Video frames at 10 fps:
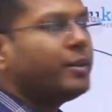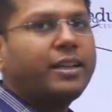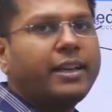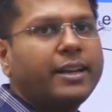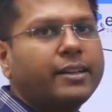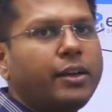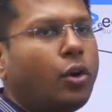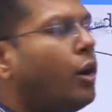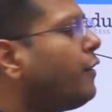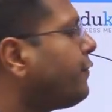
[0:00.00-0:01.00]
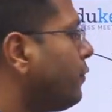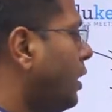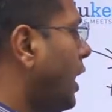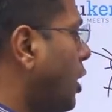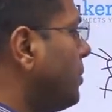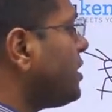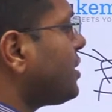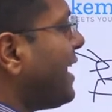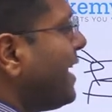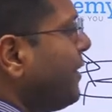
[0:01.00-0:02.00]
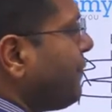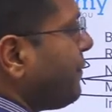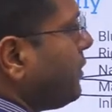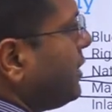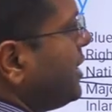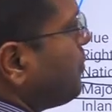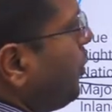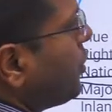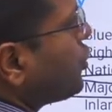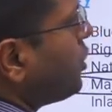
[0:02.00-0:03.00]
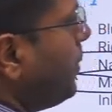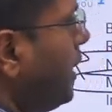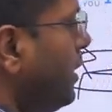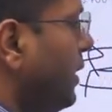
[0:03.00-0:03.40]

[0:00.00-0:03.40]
been created of how much tariff these ports should be